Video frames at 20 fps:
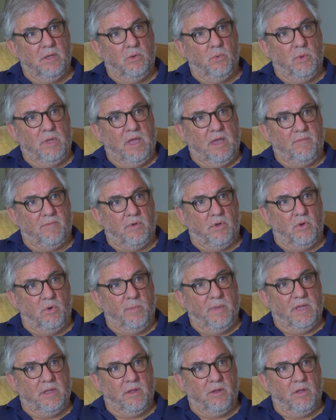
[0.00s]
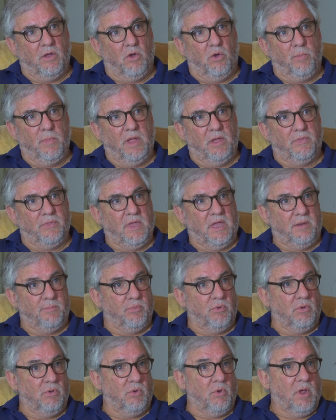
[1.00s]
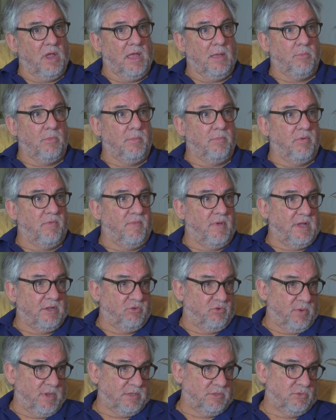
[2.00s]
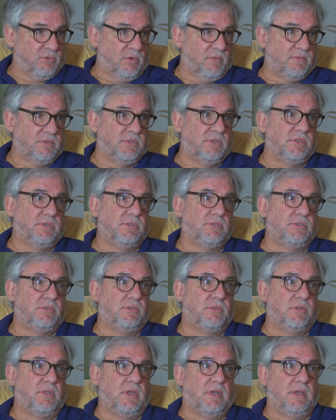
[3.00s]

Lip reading: We have a homemaker home health aid program. We provide direct services.